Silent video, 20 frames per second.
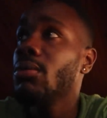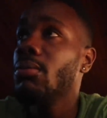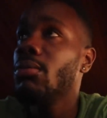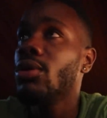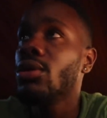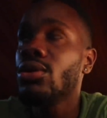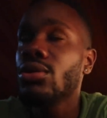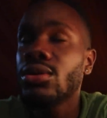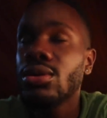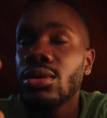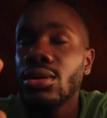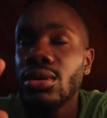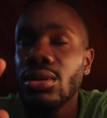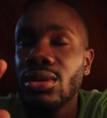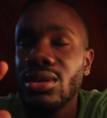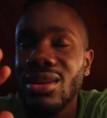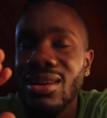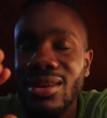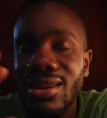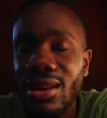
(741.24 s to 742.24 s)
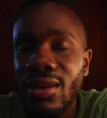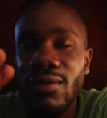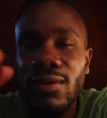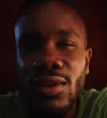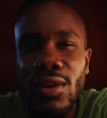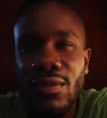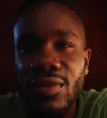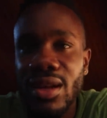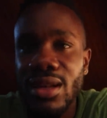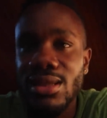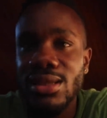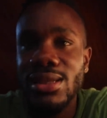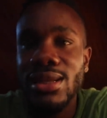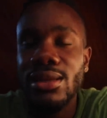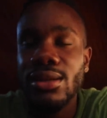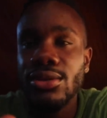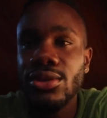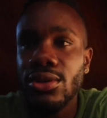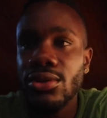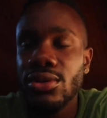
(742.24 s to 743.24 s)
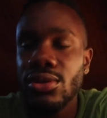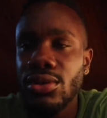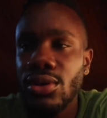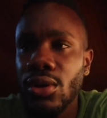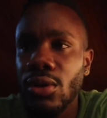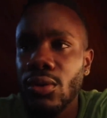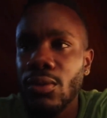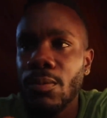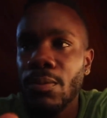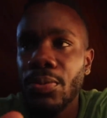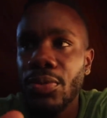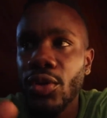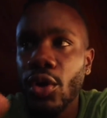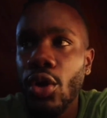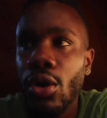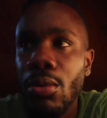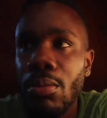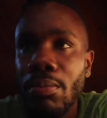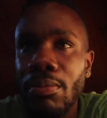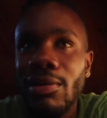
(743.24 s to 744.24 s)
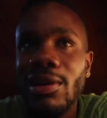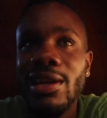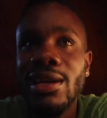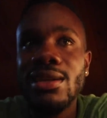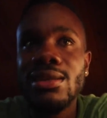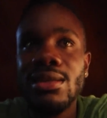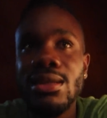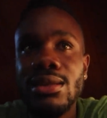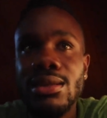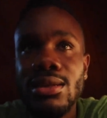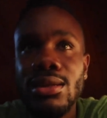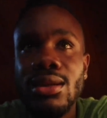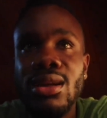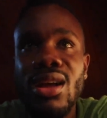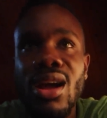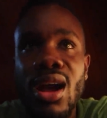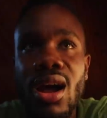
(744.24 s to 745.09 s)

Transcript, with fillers: But the level of that salad just now, the complexity,